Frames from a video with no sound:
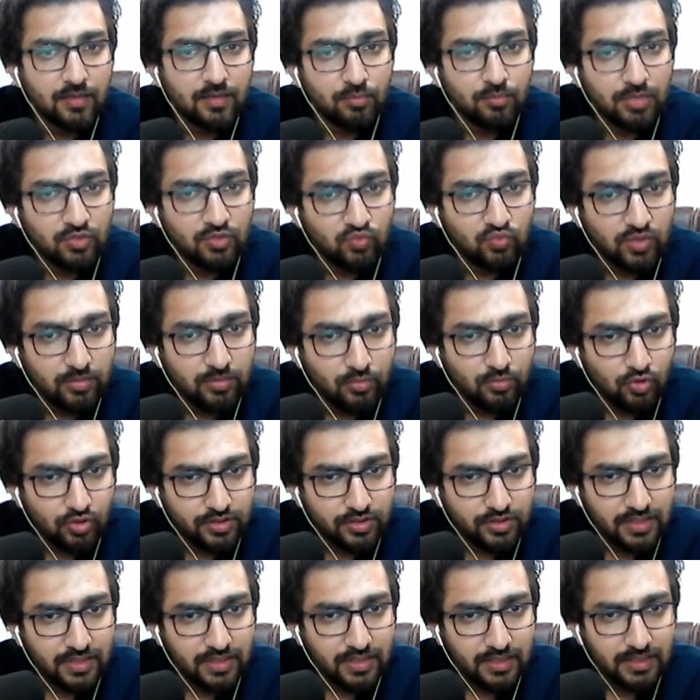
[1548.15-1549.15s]
But one more
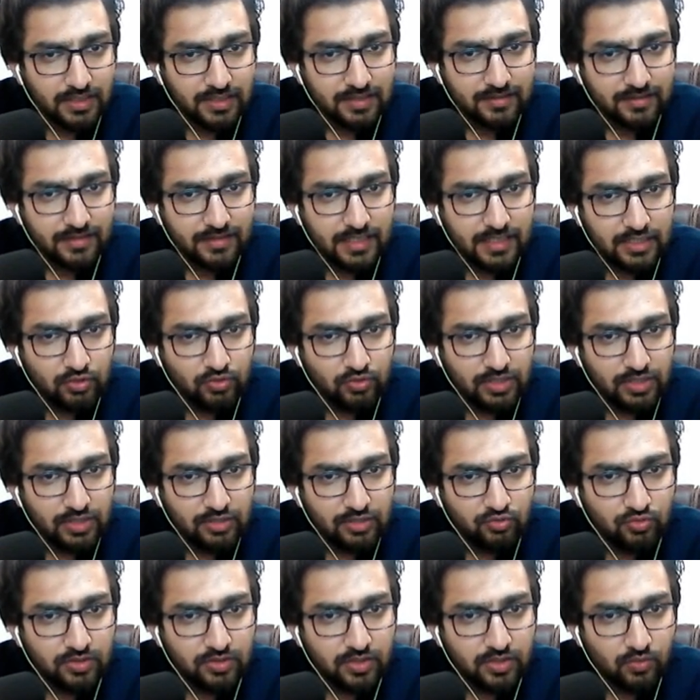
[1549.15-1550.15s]
thing, that you
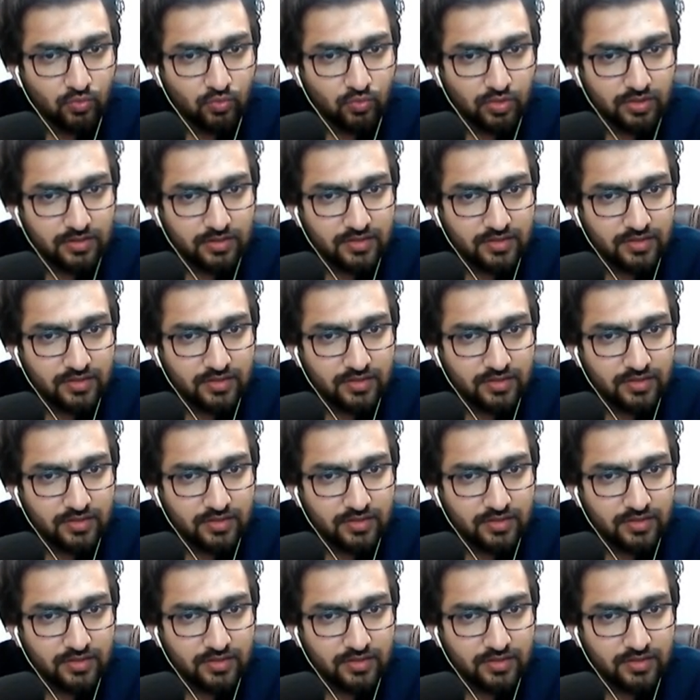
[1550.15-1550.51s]
need to convert